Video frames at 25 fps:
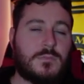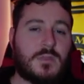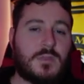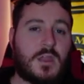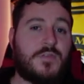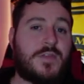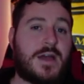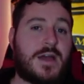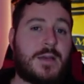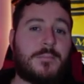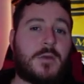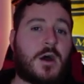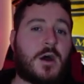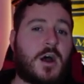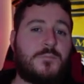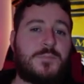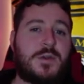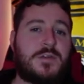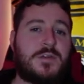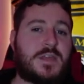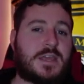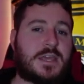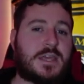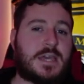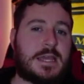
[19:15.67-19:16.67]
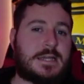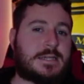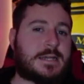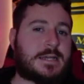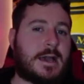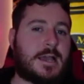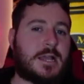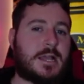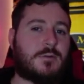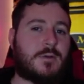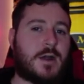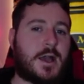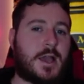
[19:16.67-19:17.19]
might have been the key
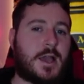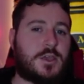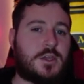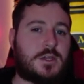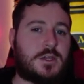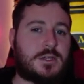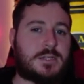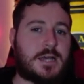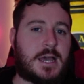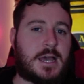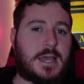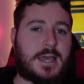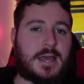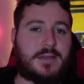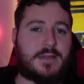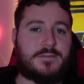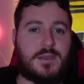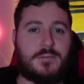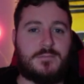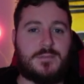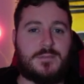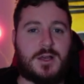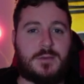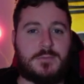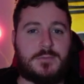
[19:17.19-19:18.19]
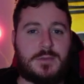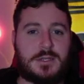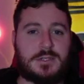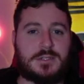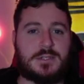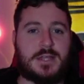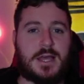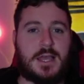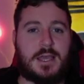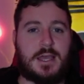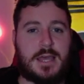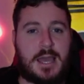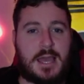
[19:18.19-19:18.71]
takeaway you could take out of him coming into
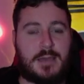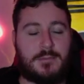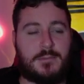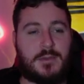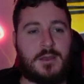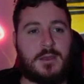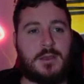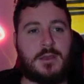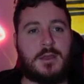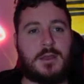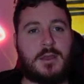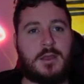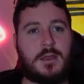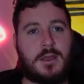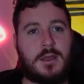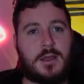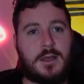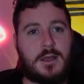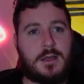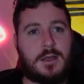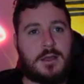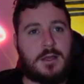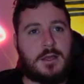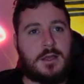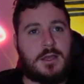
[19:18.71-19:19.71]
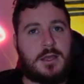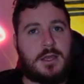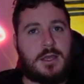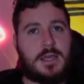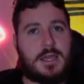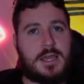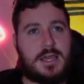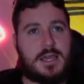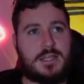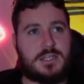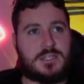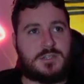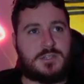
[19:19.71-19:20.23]
that game.
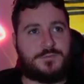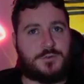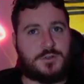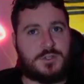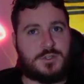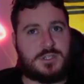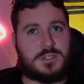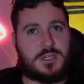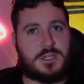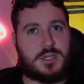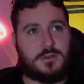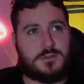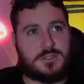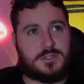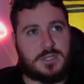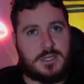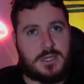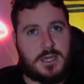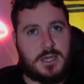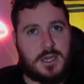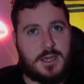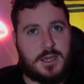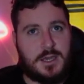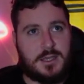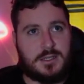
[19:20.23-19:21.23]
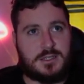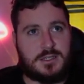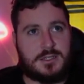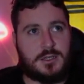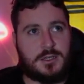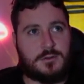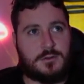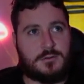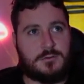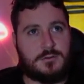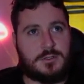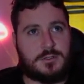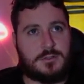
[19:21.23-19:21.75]
His foot skills and kicking
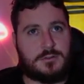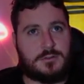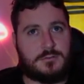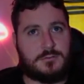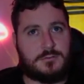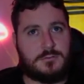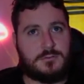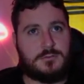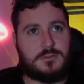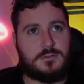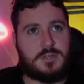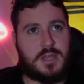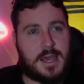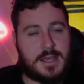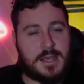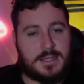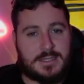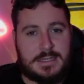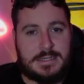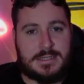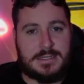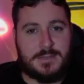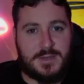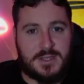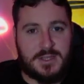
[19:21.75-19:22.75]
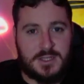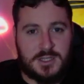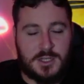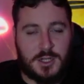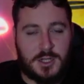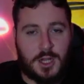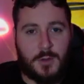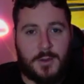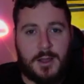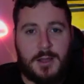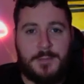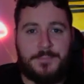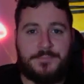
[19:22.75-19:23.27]
skills, yes, he's a bit
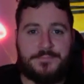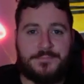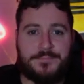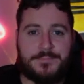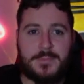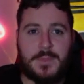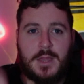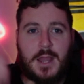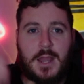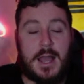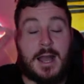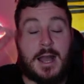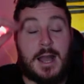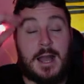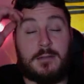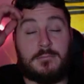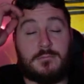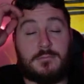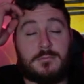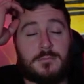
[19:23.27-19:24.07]
slower. And